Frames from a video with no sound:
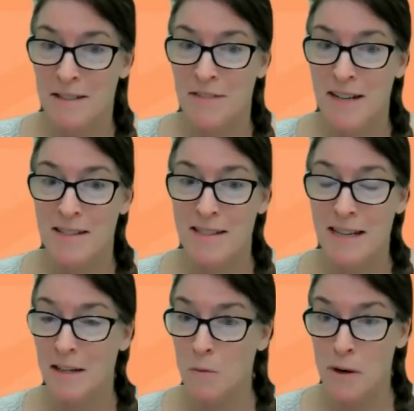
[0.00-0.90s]
devices
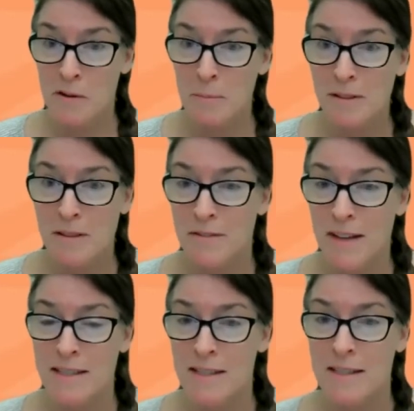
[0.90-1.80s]
like wearable
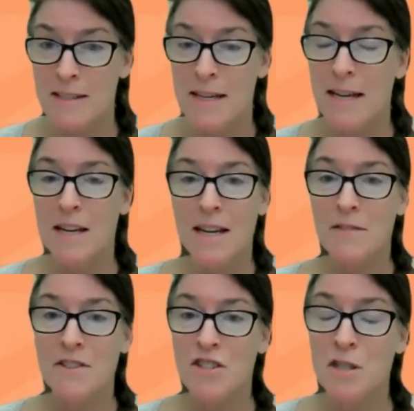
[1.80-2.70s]
devices,
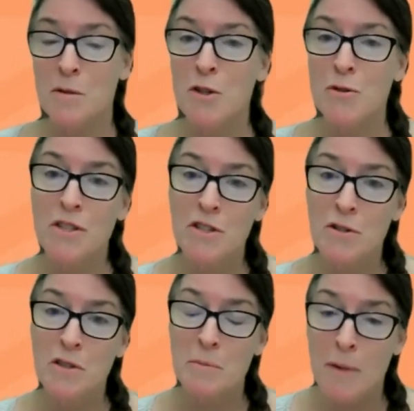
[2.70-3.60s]
even just using
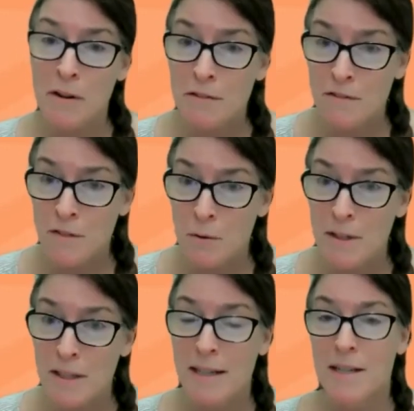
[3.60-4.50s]
your
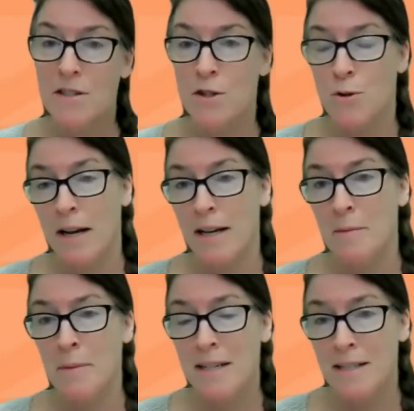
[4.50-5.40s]
smartphone to track how
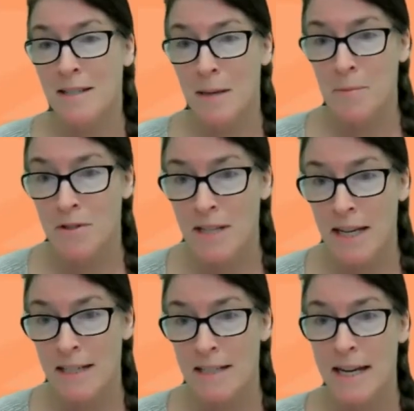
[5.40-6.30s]
many steps you
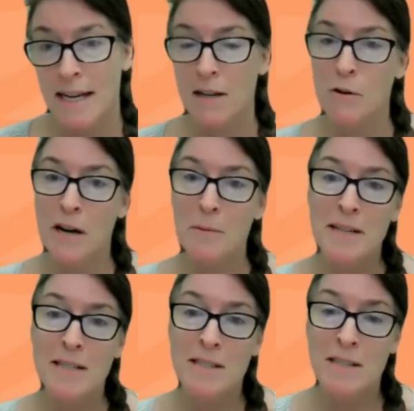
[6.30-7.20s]
take a day or how
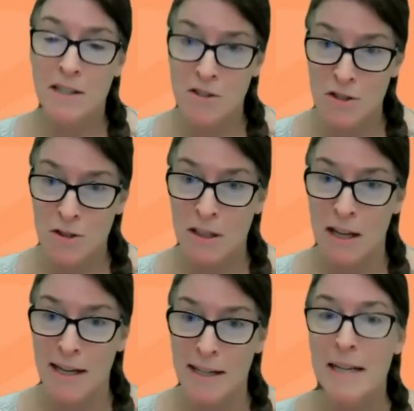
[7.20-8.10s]
many stairs you
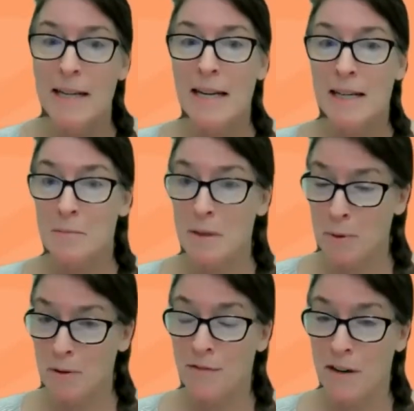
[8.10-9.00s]
climb can be
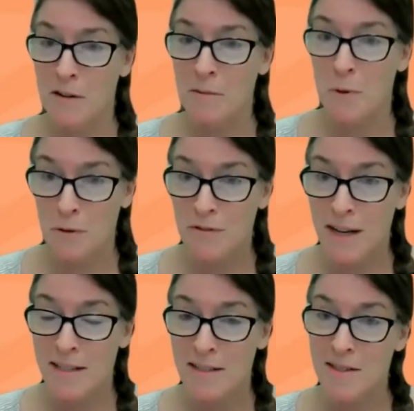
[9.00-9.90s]
both very
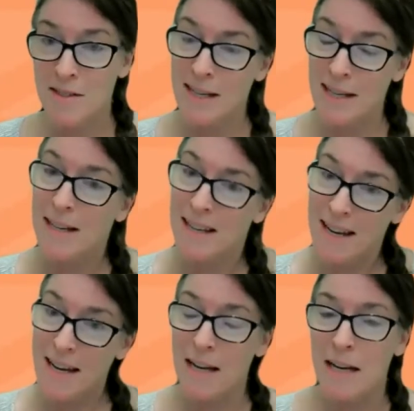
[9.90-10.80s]
motivating to say,
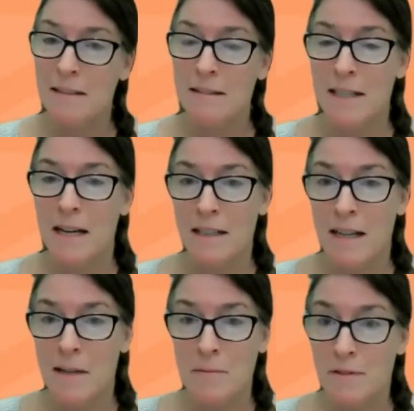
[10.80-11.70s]
hey, I
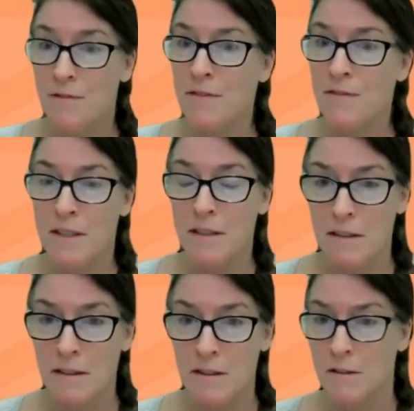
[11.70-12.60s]
climbed 50
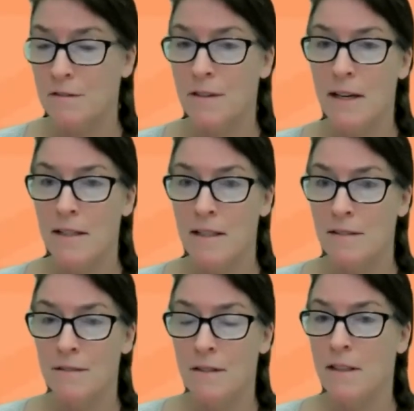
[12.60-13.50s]
or I
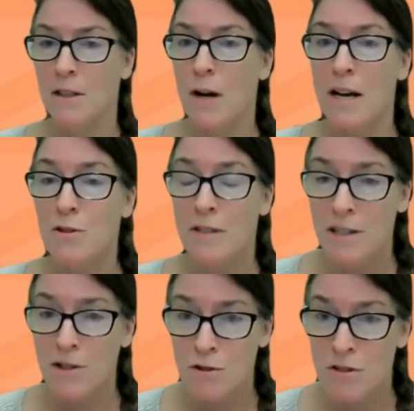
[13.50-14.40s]
did 100
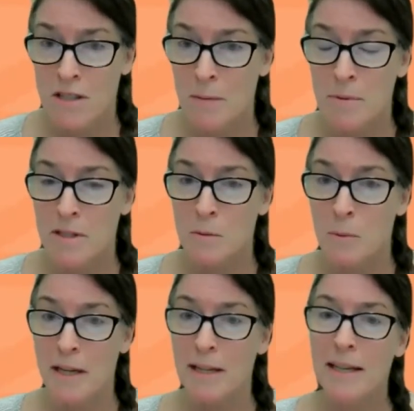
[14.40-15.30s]
extra steps this
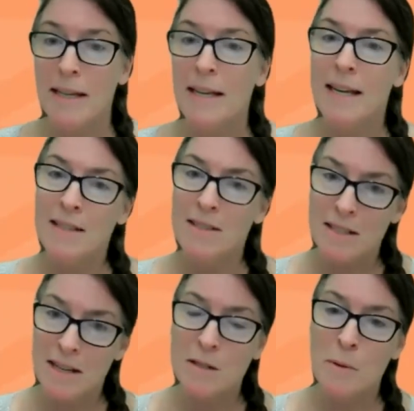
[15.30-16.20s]
week. It's a
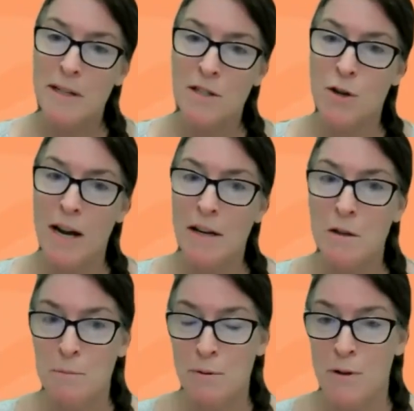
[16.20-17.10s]
nice way to track
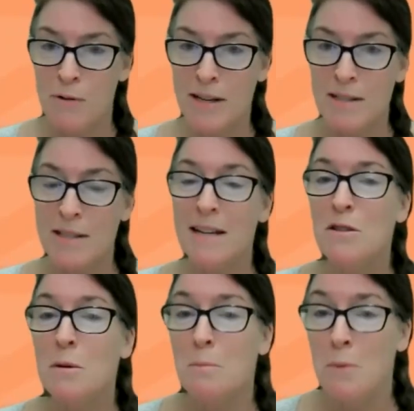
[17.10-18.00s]
your progress
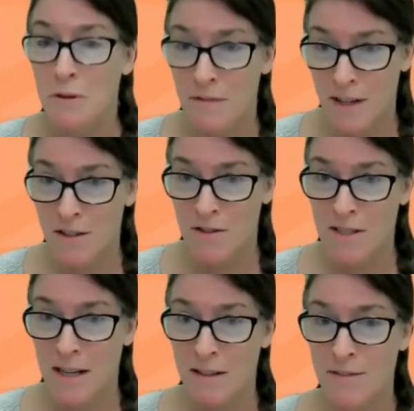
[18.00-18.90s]
and to motivate
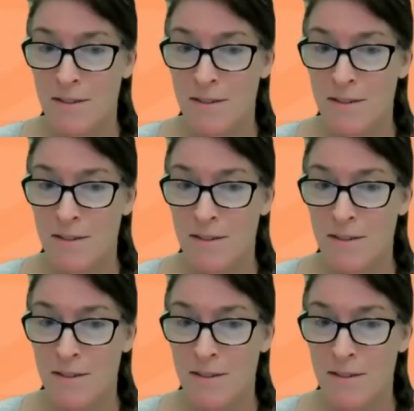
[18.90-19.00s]
yourself.